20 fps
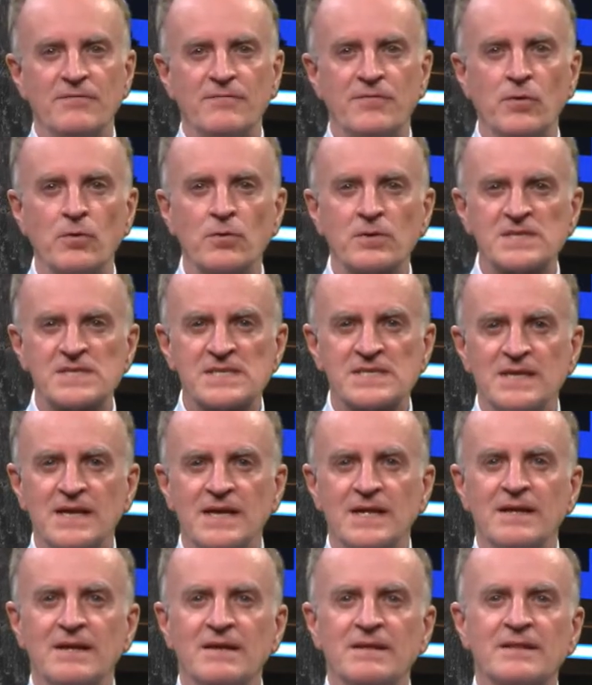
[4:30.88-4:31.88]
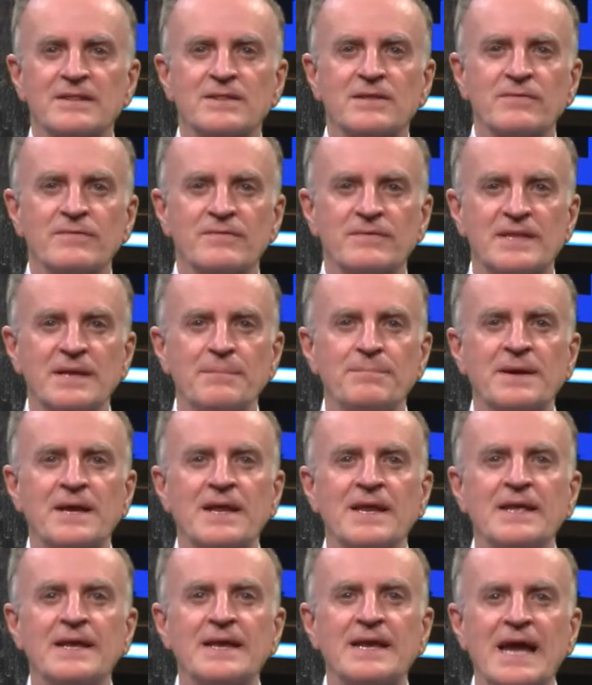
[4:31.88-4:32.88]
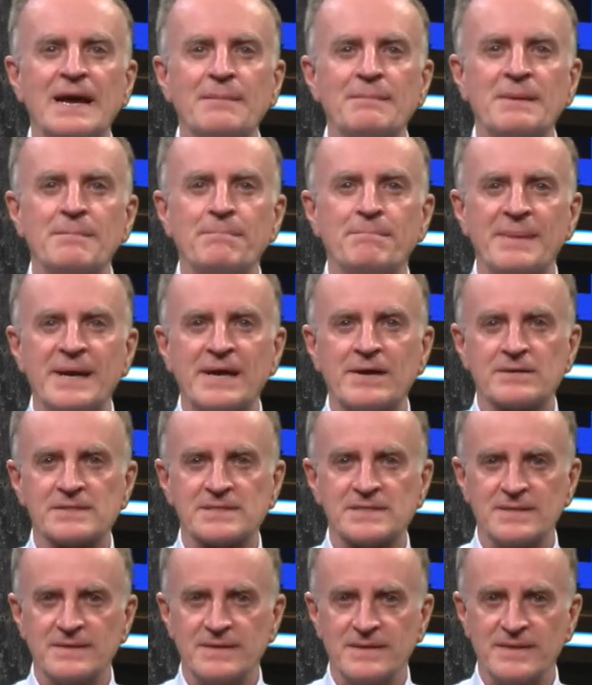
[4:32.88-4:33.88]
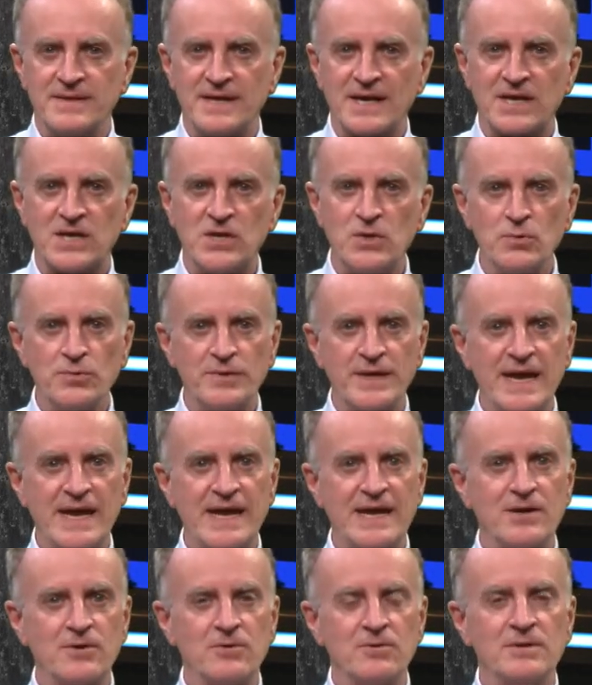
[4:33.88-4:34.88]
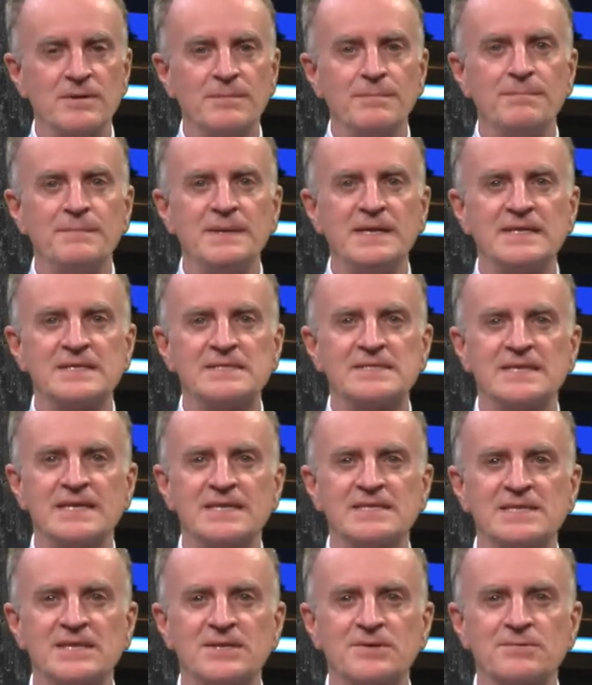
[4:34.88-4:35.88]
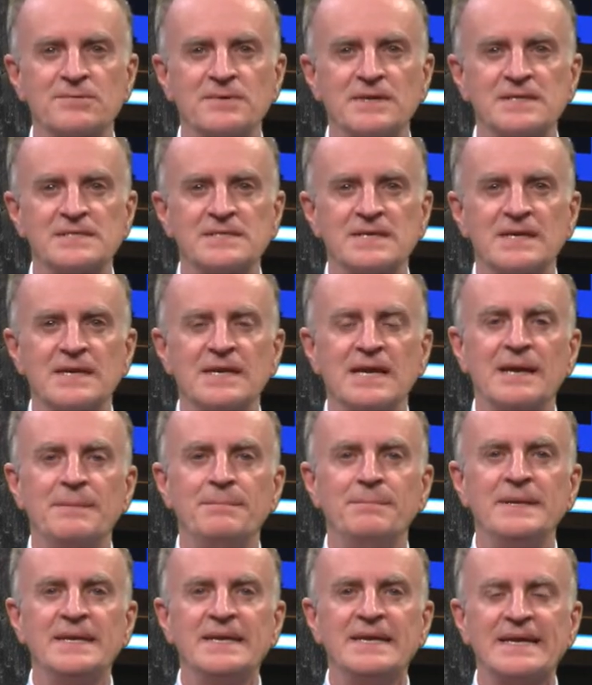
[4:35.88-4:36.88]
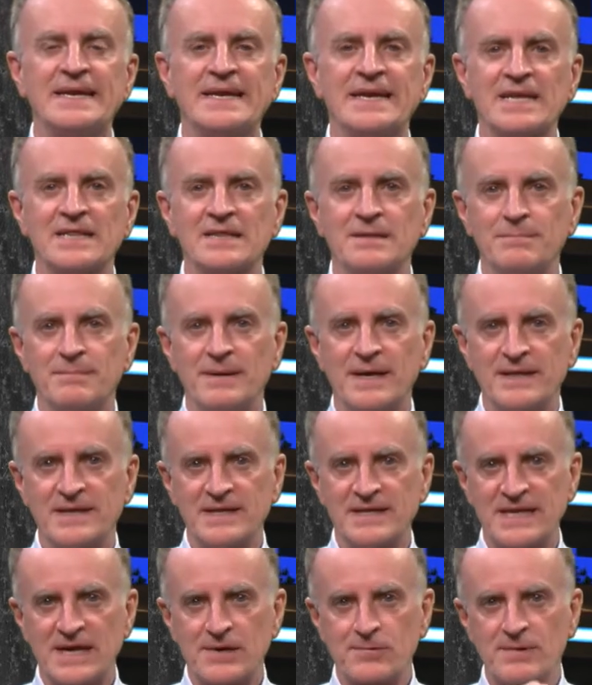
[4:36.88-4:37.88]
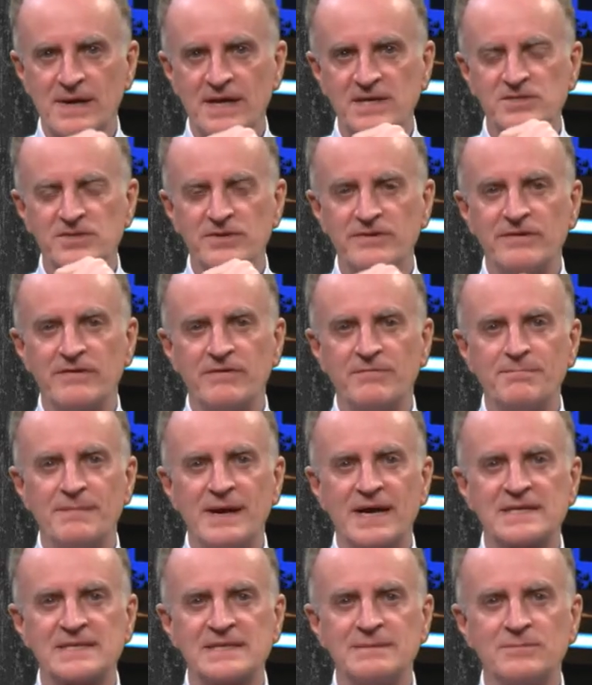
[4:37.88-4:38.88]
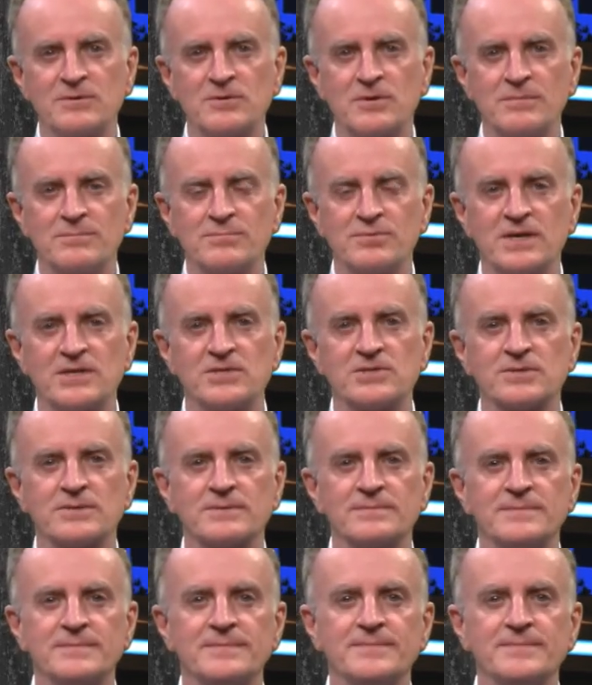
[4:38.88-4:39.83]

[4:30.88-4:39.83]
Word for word: Faults typically come in pairs, the acute angle being 60 degrees and being cut by the direction of maximum compression.